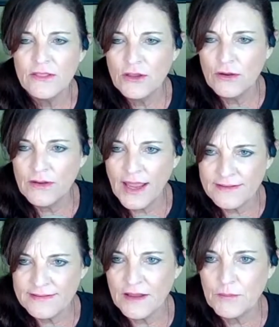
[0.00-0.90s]
Your
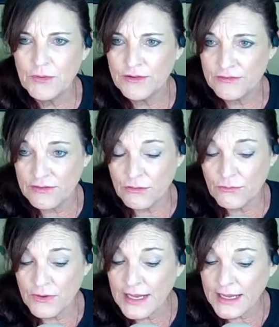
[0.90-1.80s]
next number is
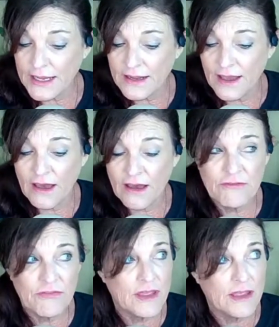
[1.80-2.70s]
3
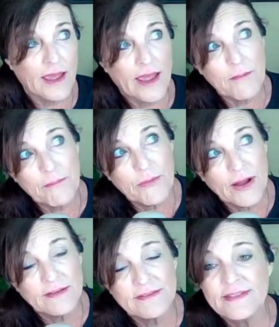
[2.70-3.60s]
of the
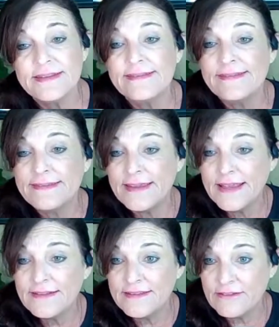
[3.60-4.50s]
Empress, the
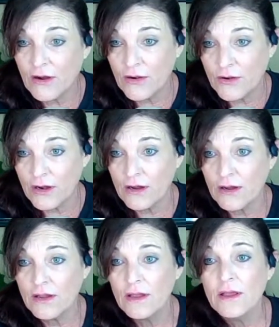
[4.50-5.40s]
seed starter,
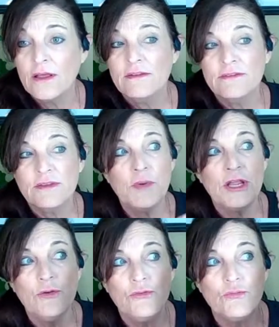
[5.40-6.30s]

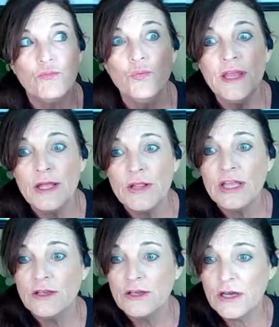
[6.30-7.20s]
somebody who's
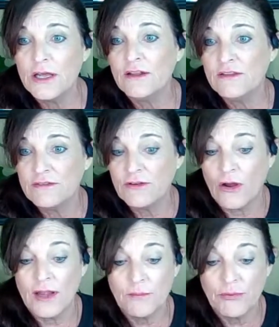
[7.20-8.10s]
really good at
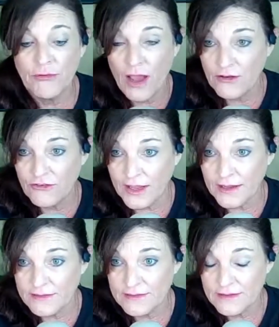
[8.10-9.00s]
starting
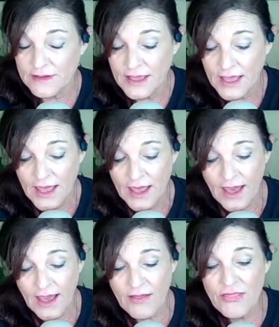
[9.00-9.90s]
projects.
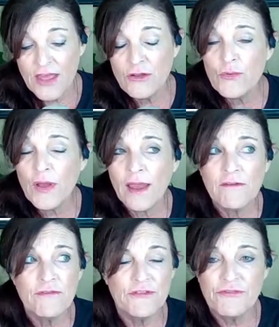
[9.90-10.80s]
And then you have the